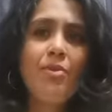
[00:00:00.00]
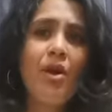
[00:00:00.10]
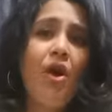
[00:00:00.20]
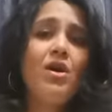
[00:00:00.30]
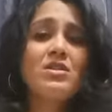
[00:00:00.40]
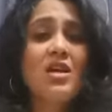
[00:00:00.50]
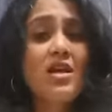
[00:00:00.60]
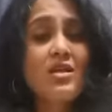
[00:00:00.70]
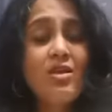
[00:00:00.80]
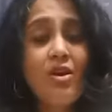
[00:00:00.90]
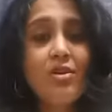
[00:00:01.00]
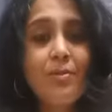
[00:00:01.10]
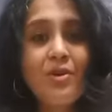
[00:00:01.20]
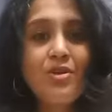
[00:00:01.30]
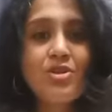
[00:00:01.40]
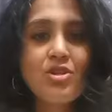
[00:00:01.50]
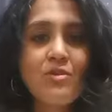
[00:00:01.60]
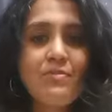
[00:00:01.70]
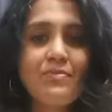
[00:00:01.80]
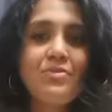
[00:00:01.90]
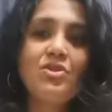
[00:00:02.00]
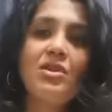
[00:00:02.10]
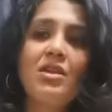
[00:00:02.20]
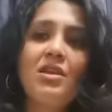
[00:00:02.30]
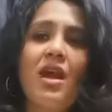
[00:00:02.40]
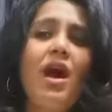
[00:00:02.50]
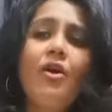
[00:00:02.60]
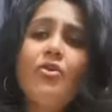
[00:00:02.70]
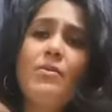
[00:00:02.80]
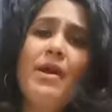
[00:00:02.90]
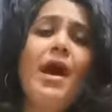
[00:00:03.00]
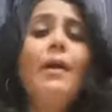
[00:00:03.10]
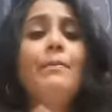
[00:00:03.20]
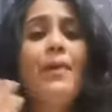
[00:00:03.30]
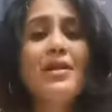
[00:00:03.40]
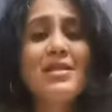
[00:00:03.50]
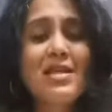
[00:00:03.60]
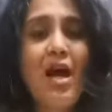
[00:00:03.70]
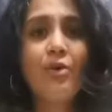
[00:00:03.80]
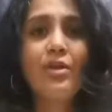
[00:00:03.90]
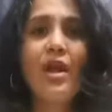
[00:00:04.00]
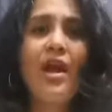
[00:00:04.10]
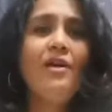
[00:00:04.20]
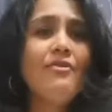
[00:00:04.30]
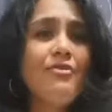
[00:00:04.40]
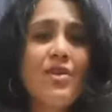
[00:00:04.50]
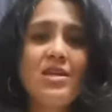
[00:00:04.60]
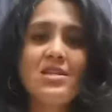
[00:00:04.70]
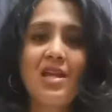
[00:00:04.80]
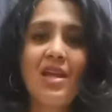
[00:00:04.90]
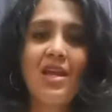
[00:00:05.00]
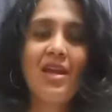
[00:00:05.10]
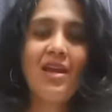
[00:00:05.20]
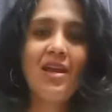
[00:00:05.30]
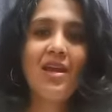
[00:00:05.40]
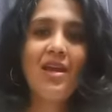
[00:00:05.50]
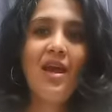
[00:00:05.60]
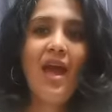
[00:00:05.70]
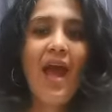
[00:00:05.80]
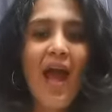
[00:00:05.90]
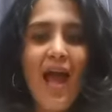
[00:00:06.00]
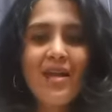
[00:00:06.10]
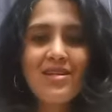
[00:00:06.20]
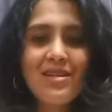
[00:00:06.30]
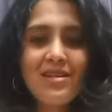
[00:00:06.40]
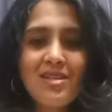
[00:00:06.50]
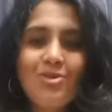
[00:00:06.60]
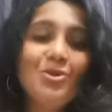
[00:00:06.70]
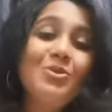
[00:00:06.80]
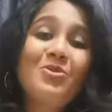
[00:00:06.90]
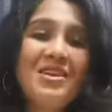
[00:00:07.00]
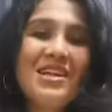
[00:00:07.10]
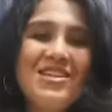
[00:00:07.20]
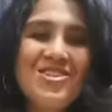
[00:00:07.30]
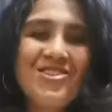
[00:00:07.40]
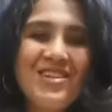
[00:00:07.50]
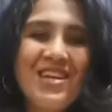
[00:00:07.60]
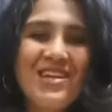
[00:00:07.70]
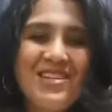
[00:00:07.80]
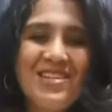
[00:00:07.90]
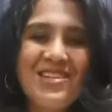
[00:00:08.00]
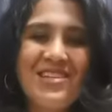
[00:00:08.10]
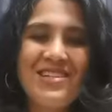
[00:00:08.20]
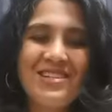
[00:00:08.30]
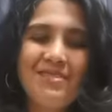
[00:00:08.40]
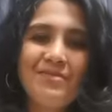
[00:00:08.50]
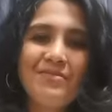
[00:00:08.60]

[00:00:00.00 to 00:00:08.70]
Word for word: because in an entrepreneurship journey they are going to be up and down every day and it's a lonely journey isn't it